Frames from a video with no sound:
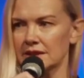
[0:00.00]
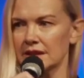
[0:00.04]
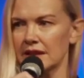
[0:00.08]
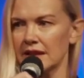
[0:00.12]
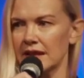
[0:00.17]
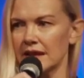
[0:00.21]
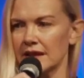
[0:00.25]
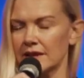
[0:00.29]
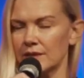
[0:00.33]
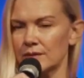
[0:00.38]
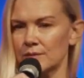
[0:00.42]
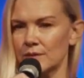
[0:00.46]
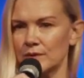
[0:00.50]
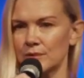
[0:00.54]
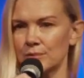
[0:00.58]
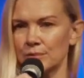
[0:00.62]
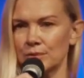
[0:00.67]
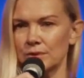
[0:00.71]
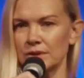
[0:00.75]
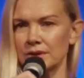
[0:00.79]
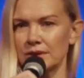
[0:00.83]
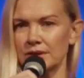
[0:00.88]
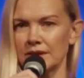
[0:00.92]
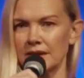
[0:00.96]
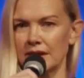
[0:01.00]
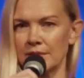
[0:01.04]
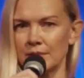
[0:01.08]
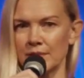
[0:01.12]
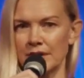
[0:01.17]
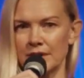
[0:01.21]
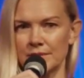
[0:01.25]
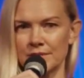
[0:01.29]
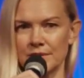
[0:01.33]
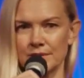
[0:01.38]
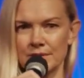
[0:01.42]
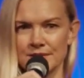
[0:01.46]
and when Paul came
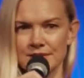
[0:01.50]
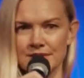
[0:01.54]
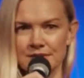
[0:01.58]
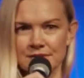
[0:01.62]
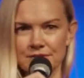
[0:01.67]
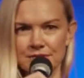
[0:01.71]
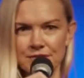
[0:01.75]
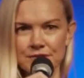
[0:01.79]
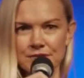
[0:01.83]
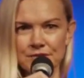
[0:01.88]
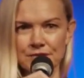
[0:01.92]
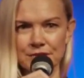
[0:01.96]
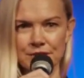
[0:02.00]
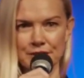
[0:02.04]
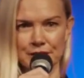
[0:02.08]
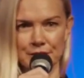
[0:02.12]
home, there was no food for